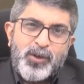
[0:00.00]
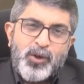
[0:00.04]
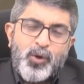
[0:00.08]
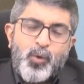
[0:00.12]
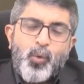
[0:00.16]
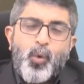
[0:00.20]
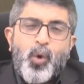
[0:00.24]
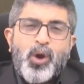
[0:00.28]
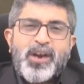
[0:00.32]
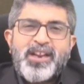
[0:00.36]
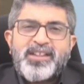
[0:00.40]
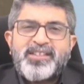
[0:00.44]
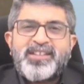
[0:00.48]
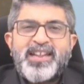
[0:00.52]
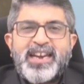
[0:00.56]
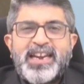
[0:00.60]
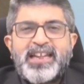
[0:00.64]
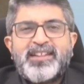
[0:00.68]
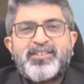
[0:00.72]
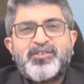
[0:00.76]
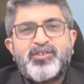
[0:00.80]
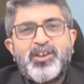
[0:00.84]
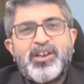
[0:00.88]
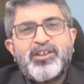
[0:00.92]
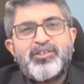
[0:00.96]
What is an
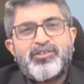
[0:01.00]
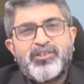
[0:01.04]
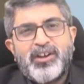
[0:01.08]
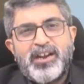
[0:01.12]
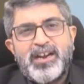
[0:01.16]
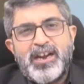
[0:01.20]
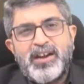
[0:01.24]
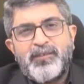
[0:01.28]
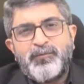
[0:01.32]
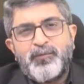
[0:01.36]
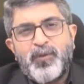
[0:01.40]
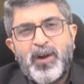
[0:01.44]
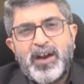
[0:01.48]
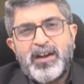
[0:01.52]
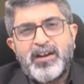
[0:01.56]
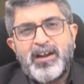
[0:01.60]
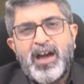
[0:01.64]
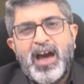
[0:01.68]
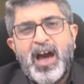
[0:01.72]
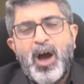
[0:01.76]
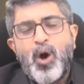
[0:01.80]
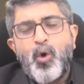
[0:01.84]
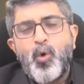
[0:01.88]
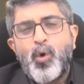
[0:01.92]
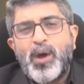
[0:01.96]
exchange traded fund?
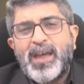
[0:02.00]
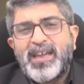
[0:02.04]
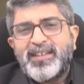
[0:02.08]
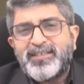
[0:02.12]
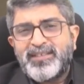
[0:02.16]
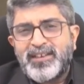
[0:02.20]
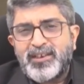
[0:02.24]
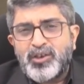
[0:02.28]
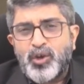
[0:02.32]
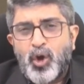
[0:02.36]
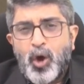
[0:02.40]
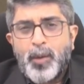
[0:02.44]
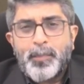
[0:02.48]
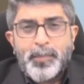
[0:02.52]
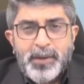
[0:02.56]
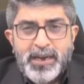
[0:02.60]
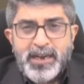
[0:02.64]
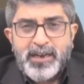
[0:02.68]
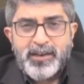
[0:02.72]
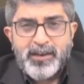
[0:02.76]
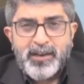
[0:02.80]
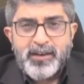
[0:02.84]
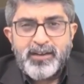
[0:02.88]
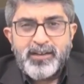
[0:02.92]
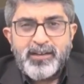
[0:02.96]
How is it
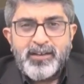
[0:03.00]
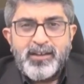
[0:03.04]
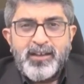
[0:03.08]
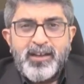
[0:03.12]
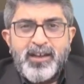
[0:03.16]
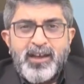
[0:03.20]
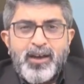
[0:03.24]
operated?